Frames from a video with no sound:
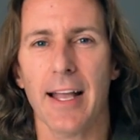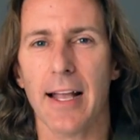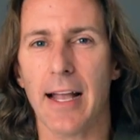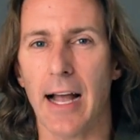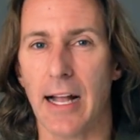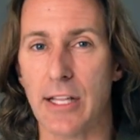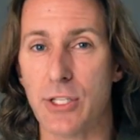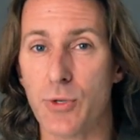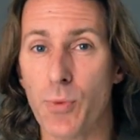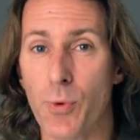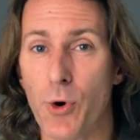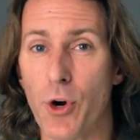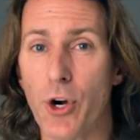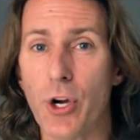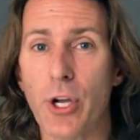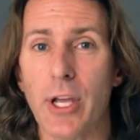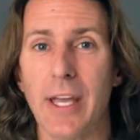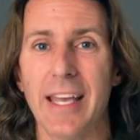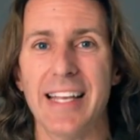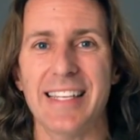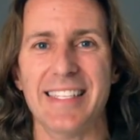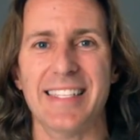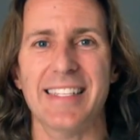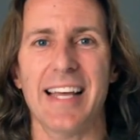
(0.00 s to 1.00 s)
God's
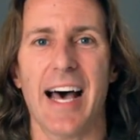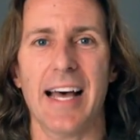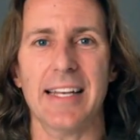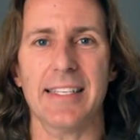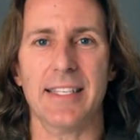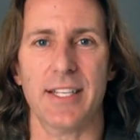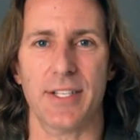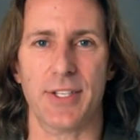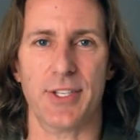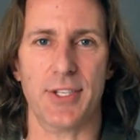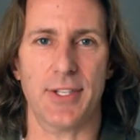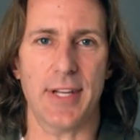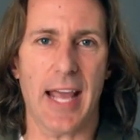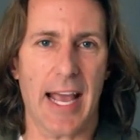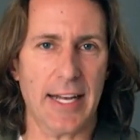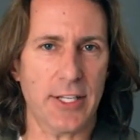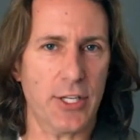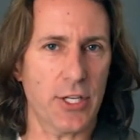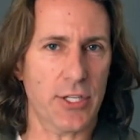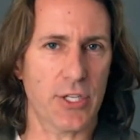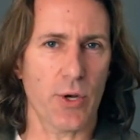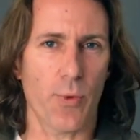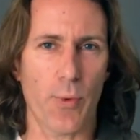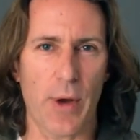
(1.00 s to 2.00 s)
work is not to
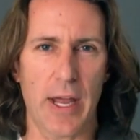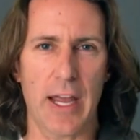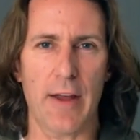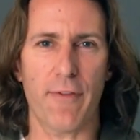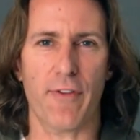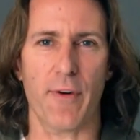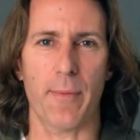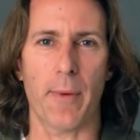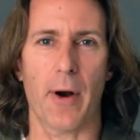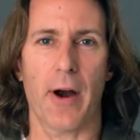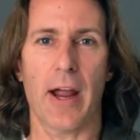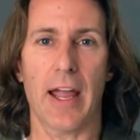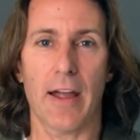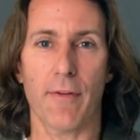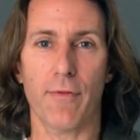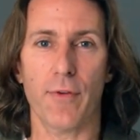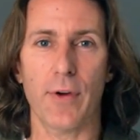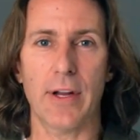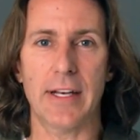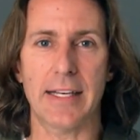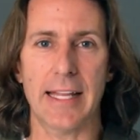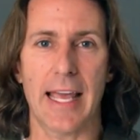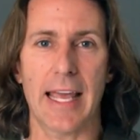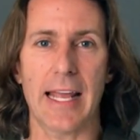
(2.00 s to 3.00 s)
snatch us away from our
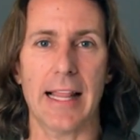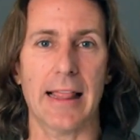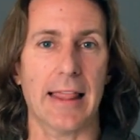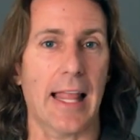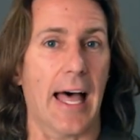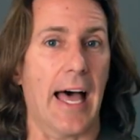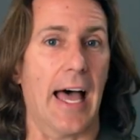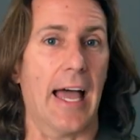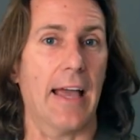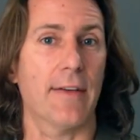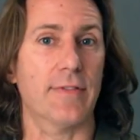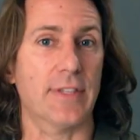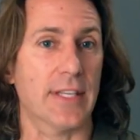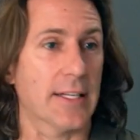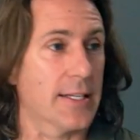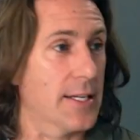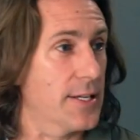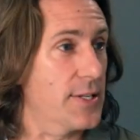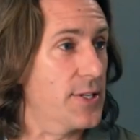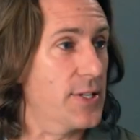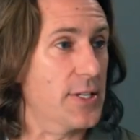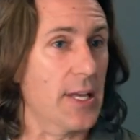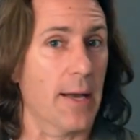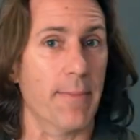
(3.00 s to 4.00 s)
everyday lives
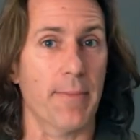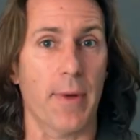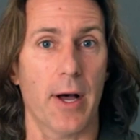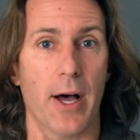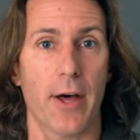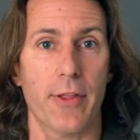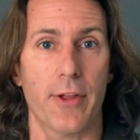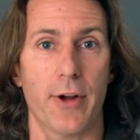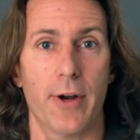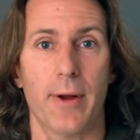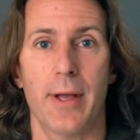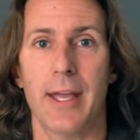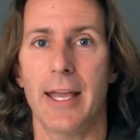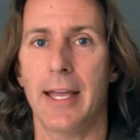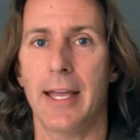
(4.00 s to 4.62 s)
into some other